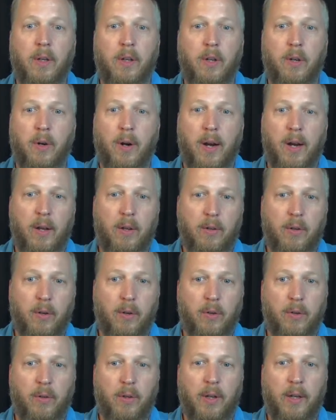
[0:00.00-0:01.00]
your
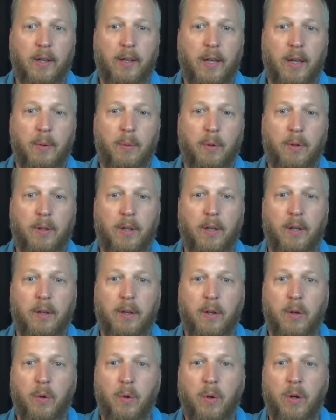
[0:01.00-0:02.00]
elders, and they will tell
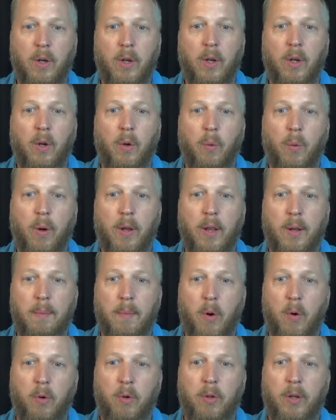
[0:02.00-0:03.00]
you, when the
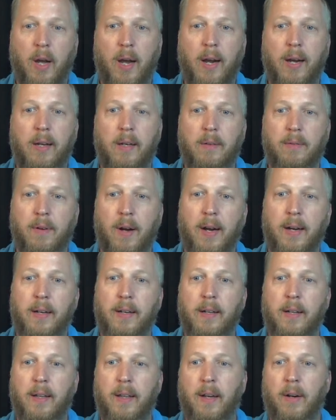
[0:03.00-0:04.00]
Most High
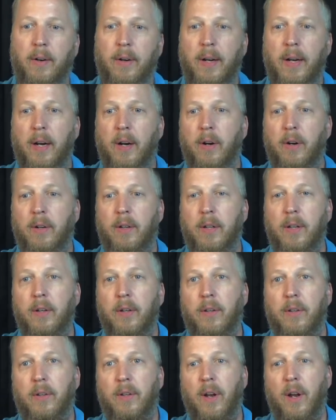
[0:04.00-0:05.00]
divided their
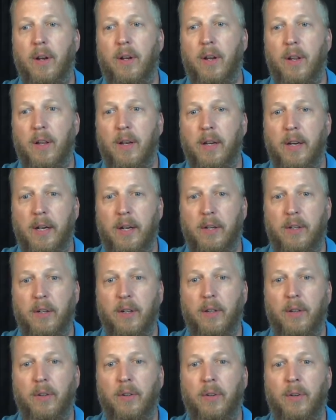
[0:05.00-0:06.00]
inheritance to the
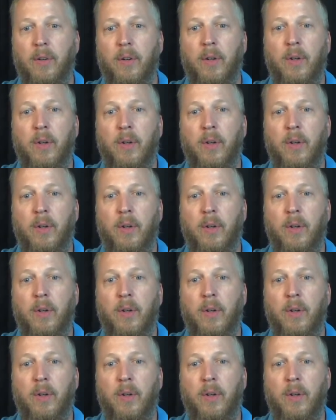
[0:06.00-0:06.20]
nations,